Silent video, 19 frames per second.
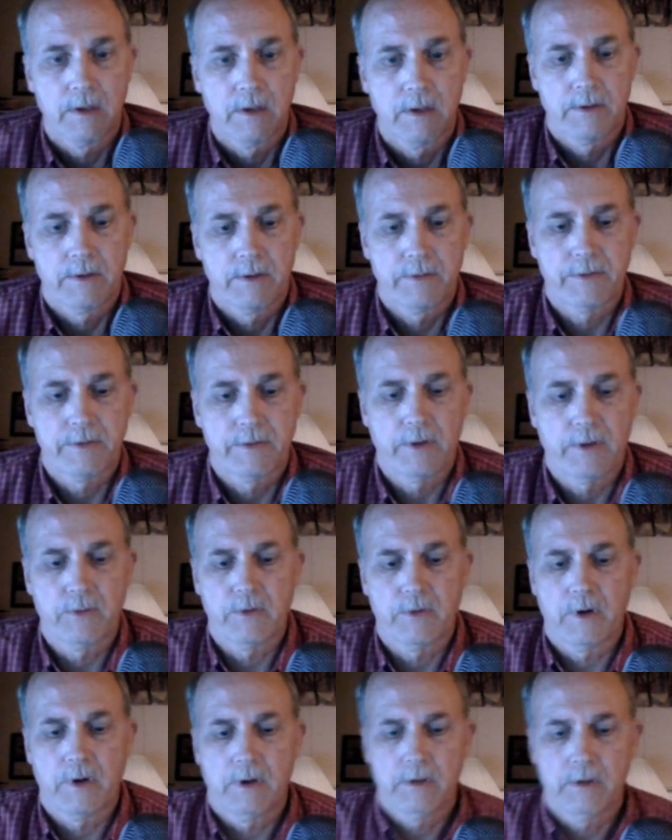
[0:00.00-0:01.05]

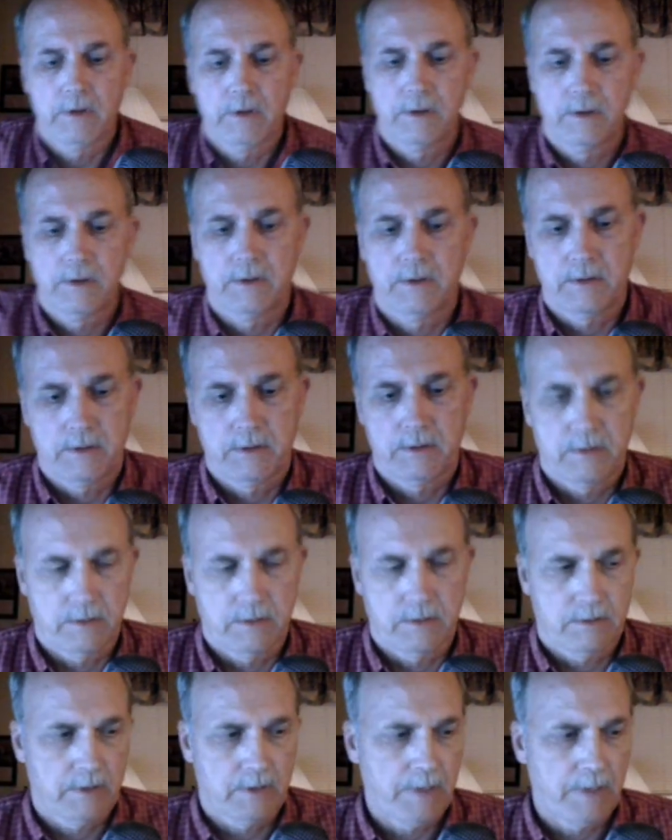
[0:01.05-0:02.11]
So
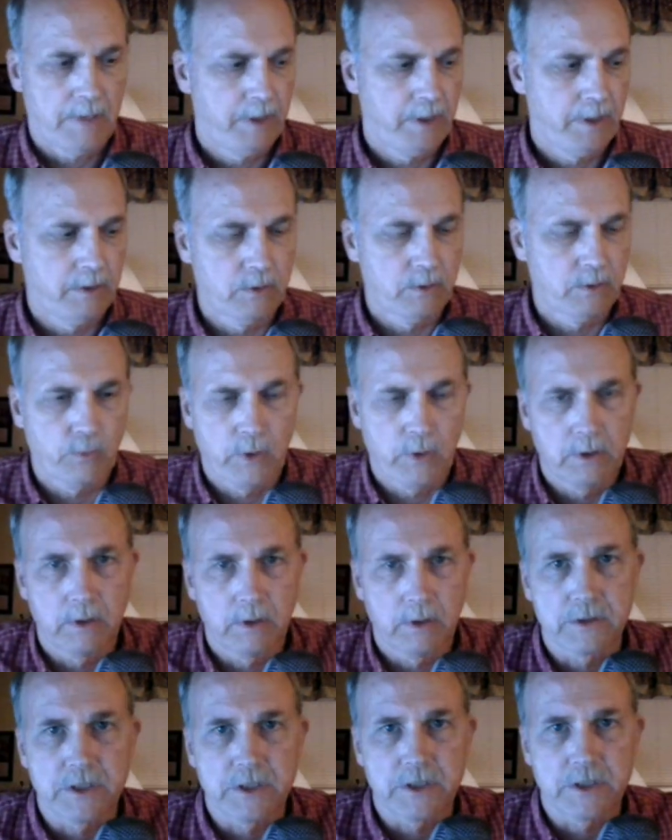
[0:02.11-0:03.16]
I made one
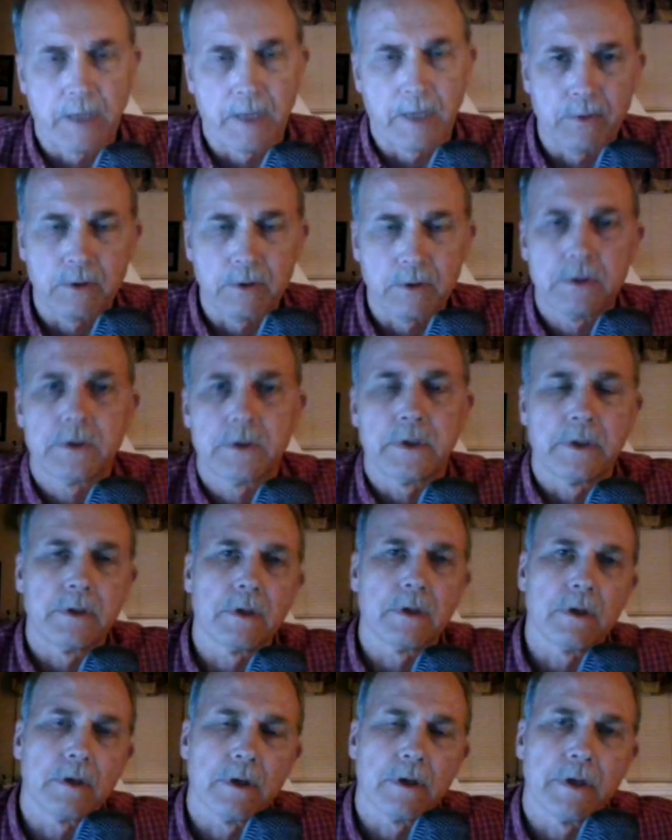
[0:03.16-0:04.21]
little stumble in
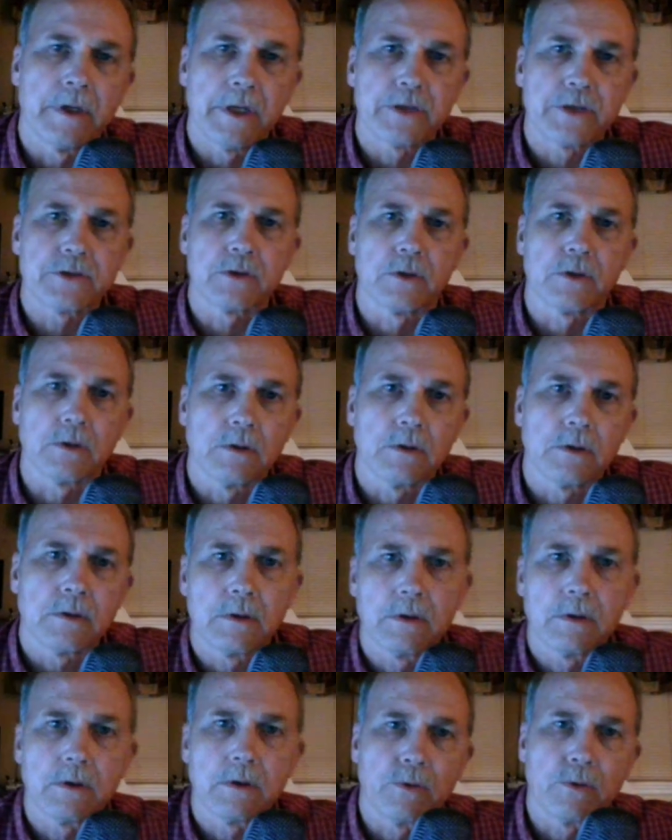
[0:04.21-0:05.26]
the initial
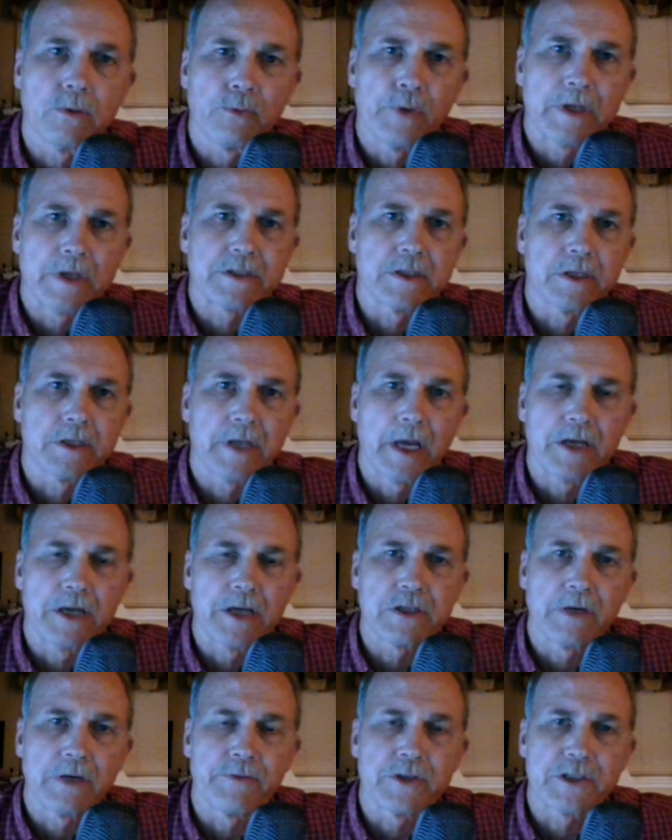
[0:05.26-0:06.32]

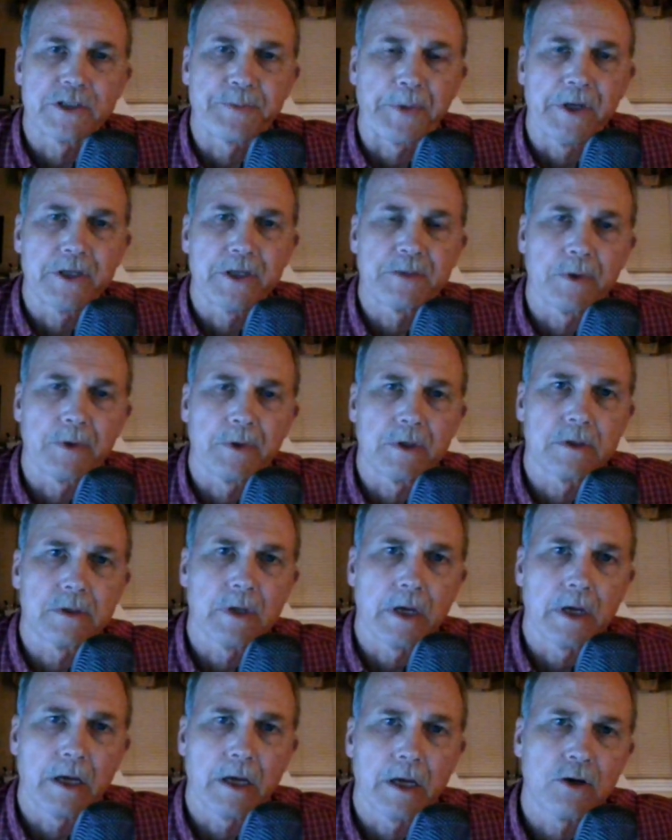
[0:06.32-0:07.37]
recitation of the speech, but
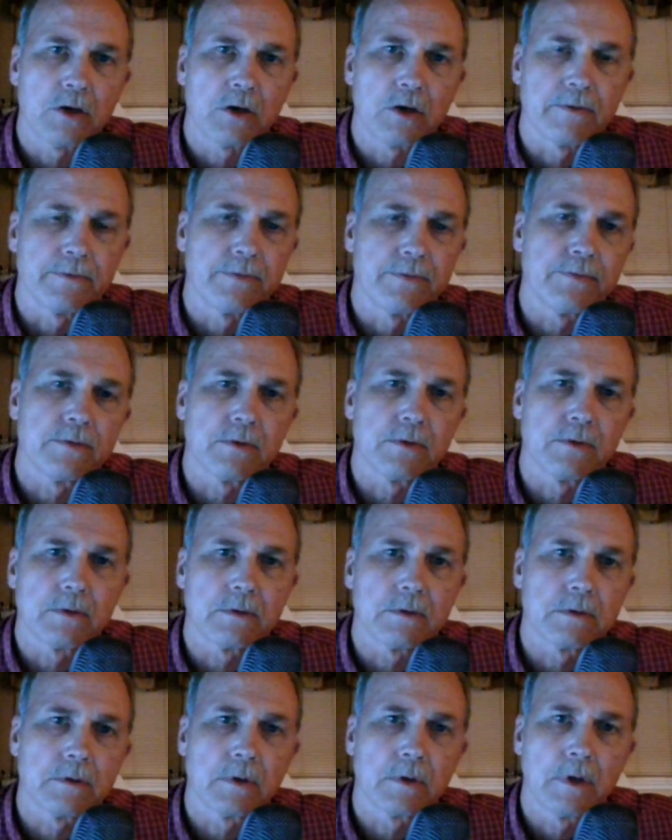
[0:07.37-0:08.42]
I could have
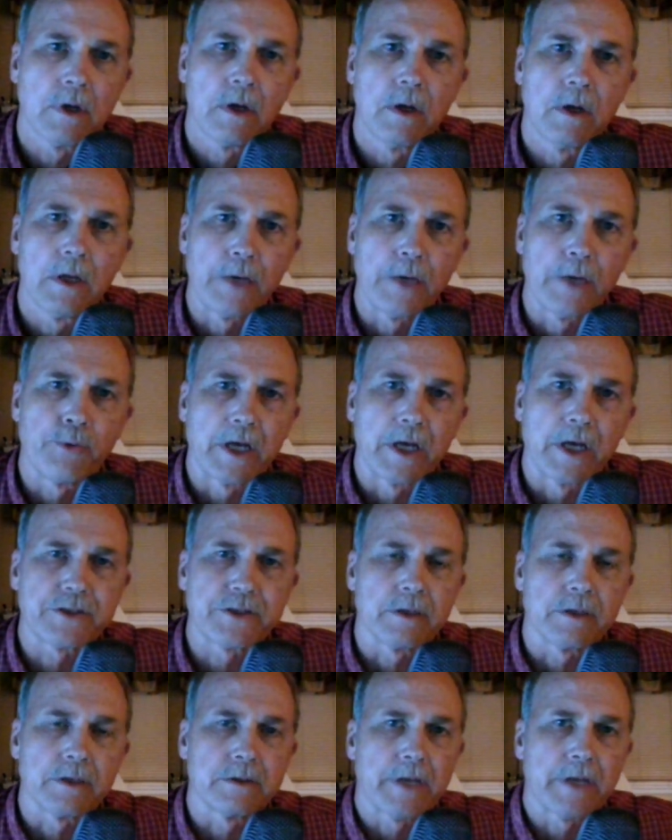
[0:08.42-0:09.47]
erased
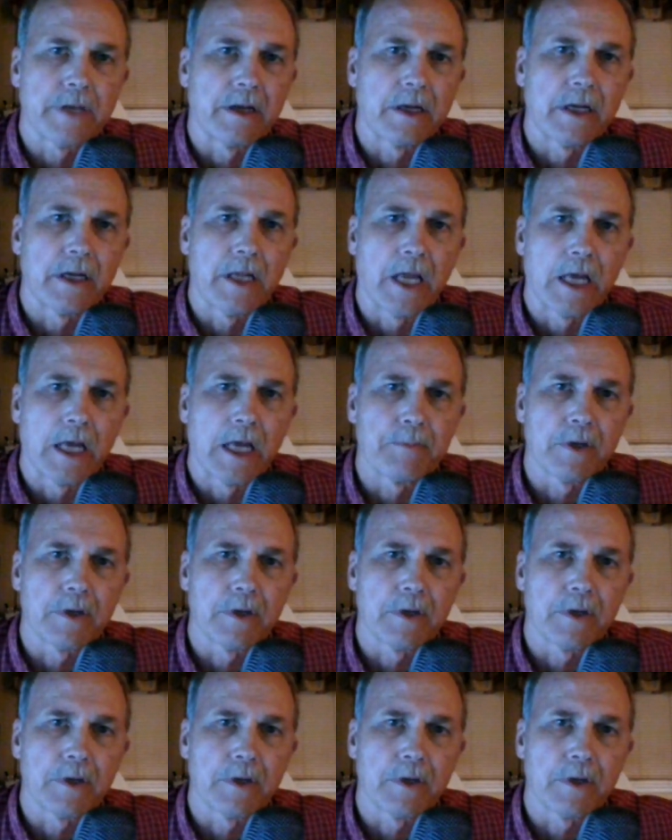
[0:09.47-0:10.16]
it and done it again.